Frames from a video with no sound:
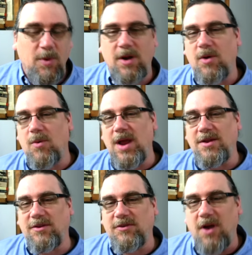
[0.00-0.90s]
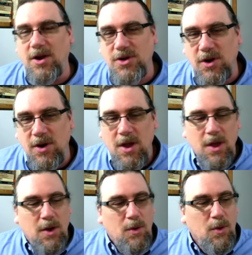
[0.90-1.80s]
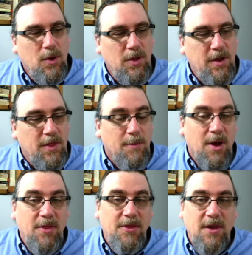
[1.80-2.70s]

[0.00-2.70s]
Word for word: We had a great discussion early in the month,